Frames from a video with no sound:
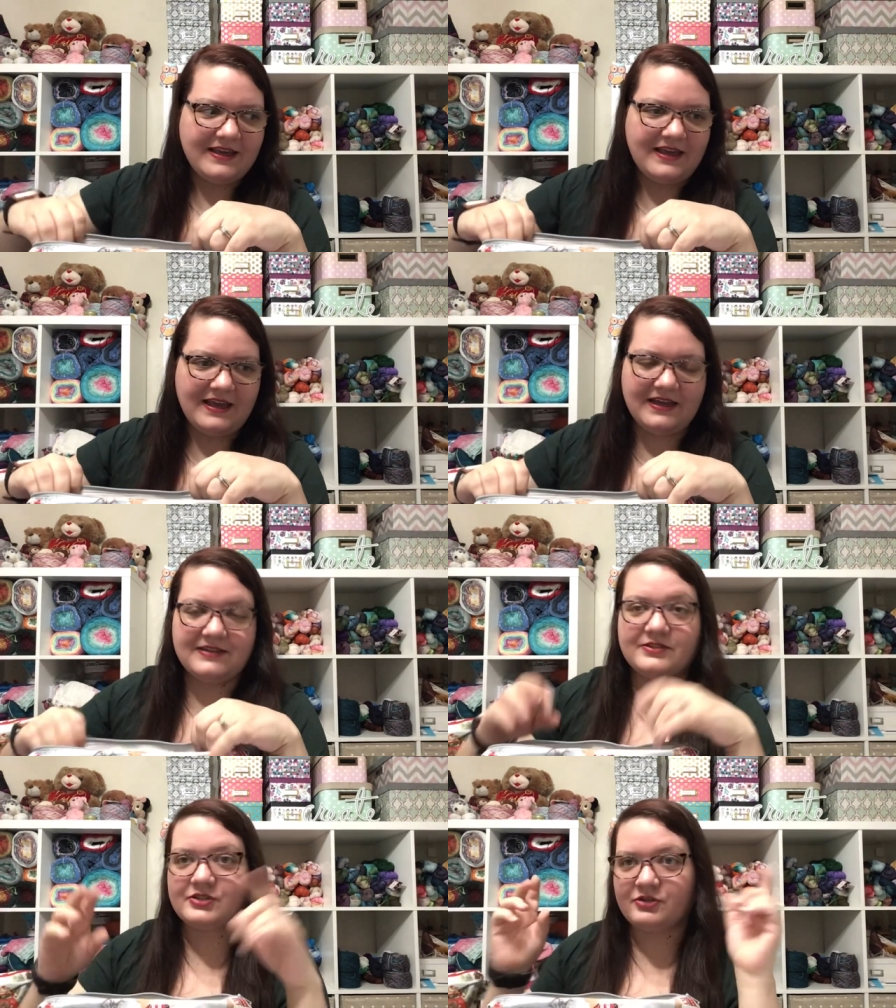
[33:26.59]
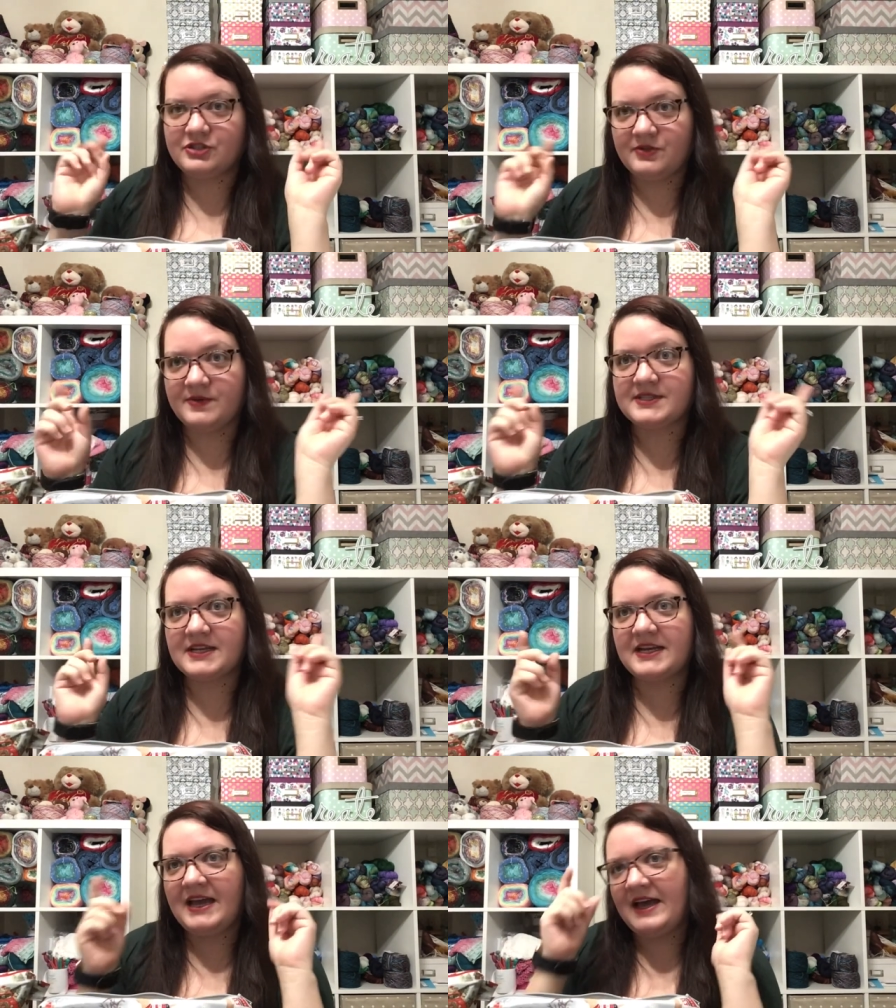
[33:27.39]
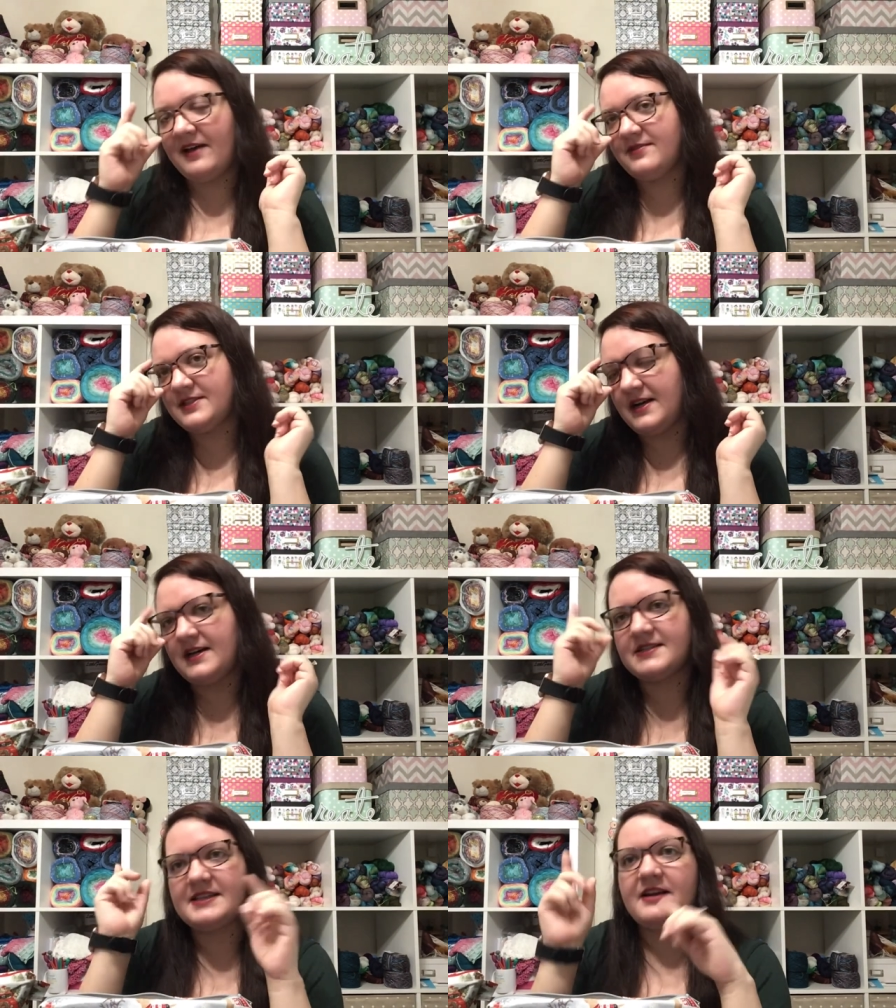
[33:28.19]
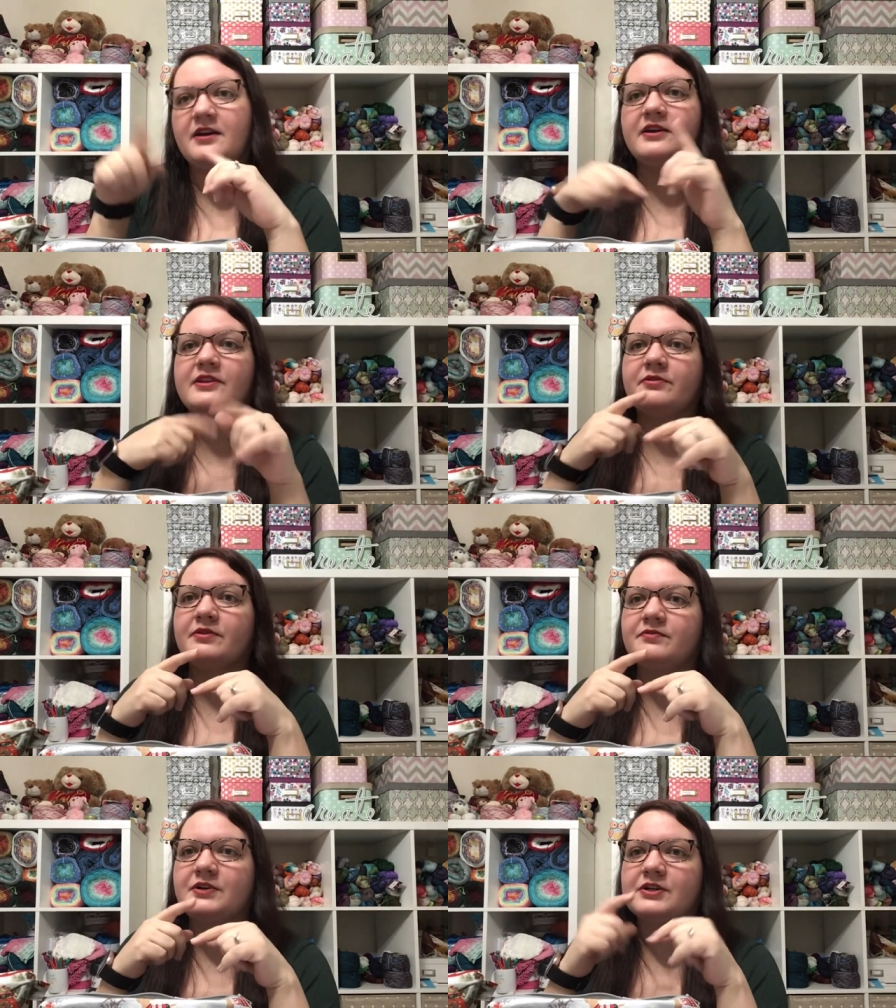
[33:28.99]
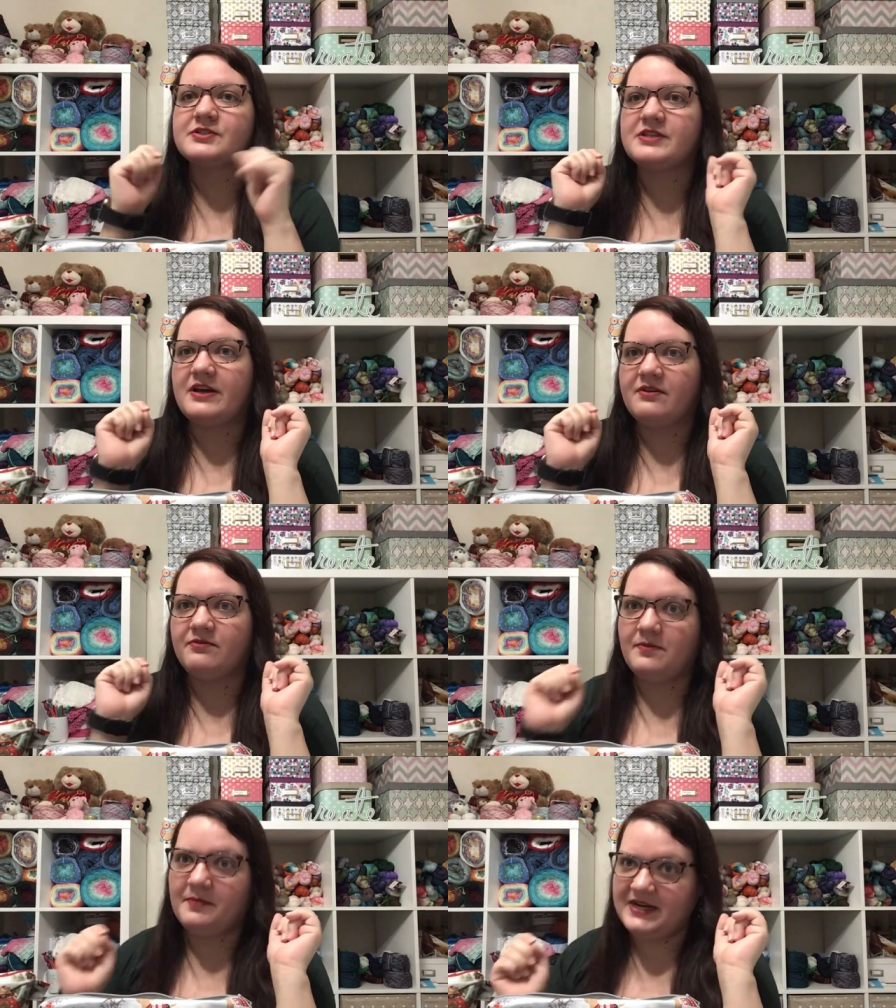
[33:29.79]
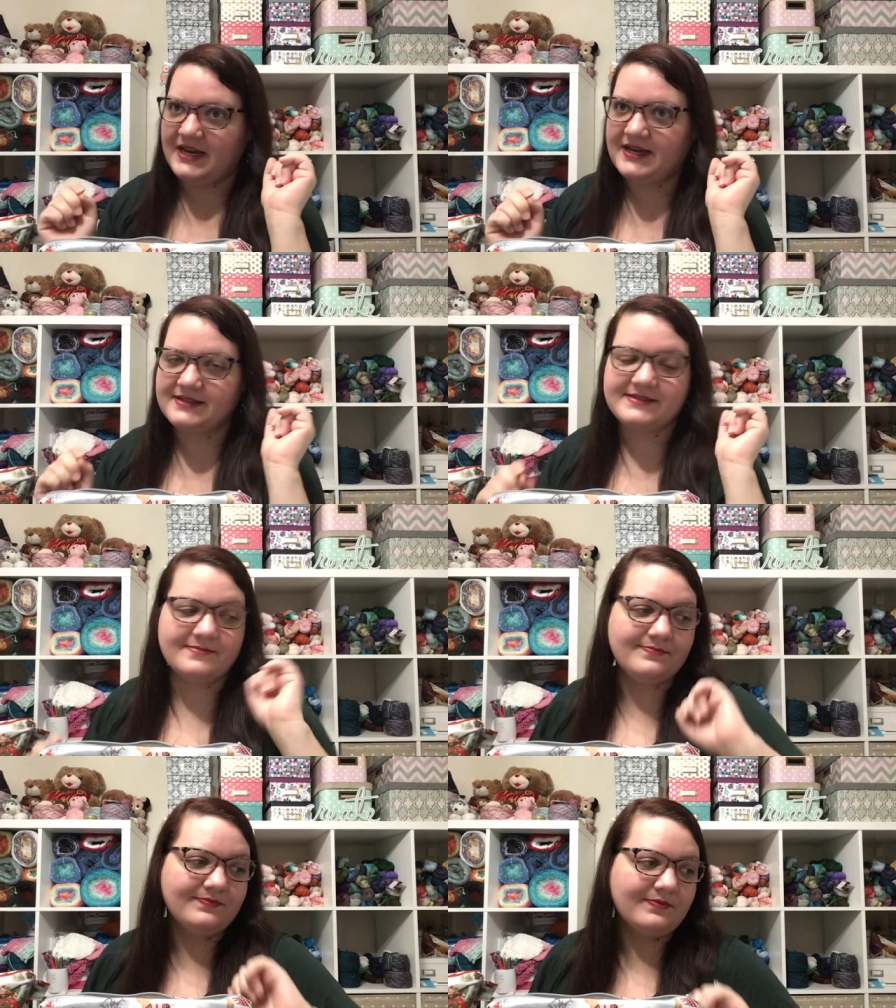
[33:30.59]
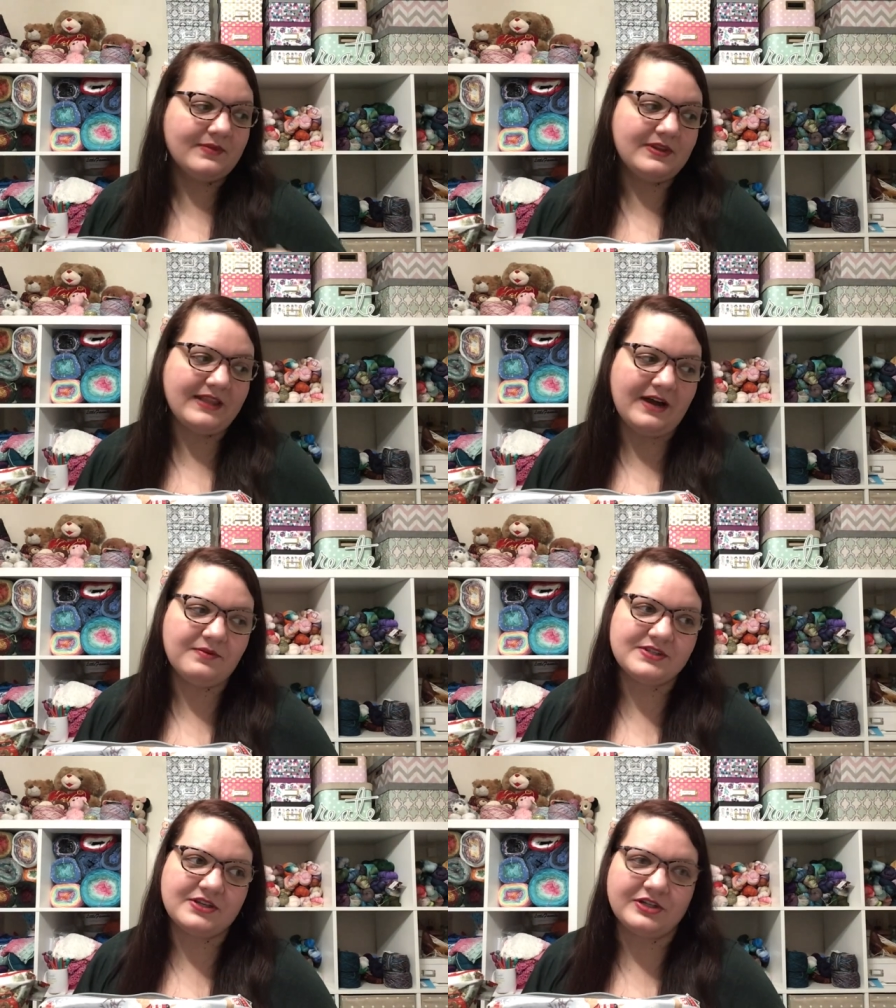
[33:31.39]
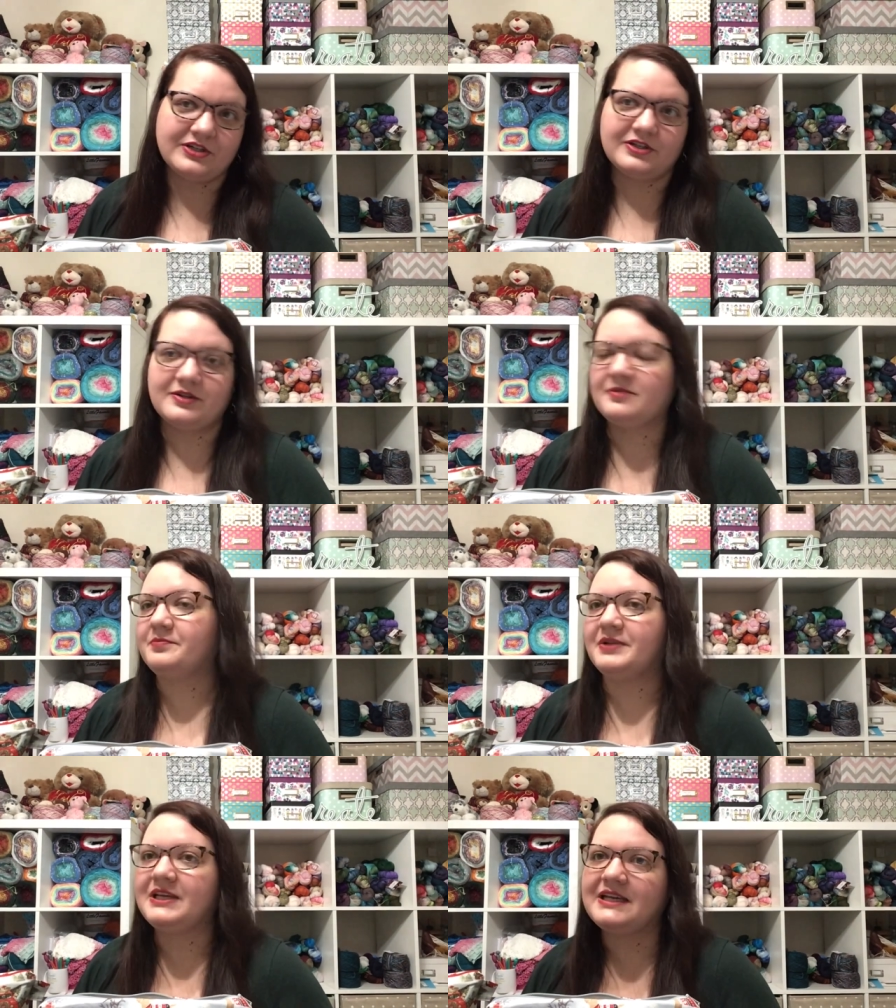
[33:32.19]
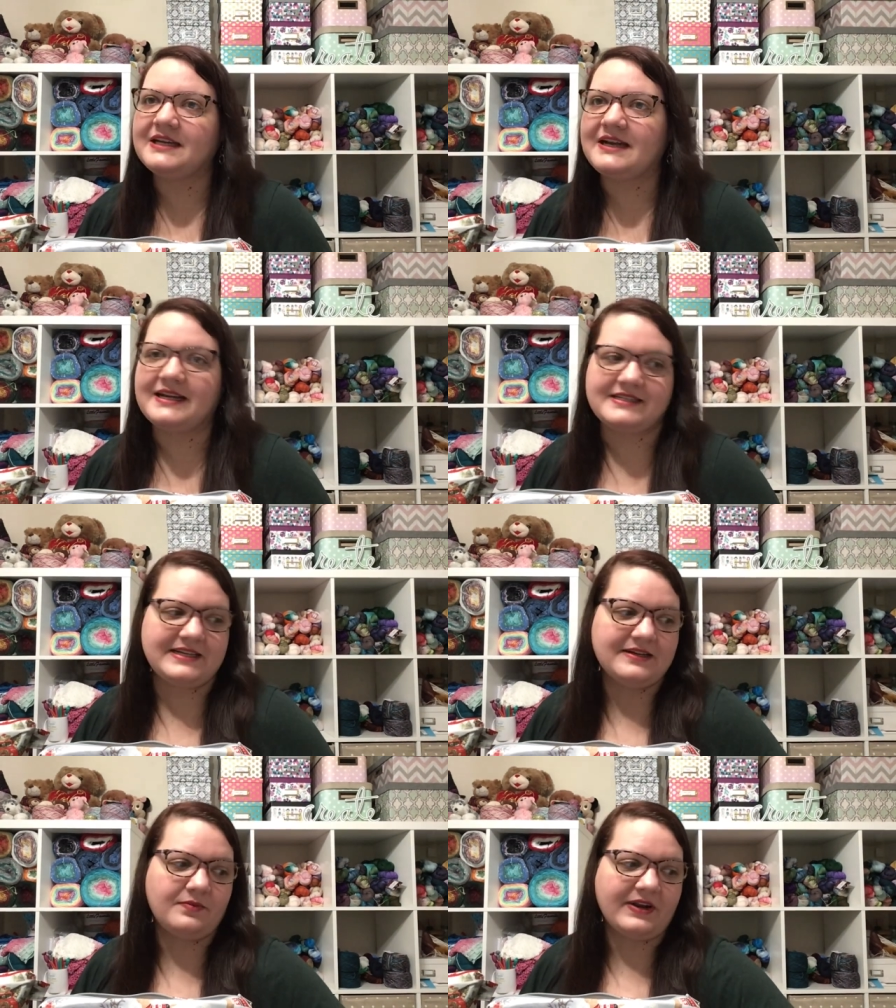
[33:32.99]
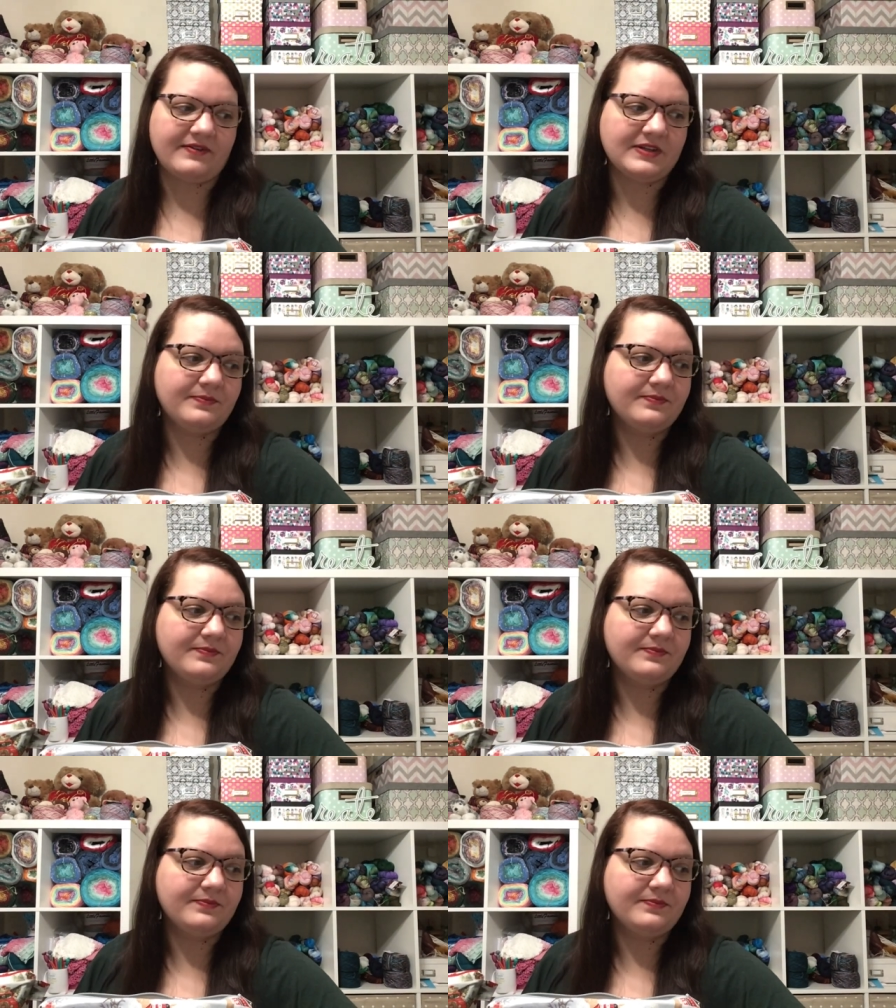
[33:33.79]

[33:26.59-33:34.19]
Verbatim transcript: And so she was going to have socks that are in the reverse of my dad's. That was her plan, idea, whatever.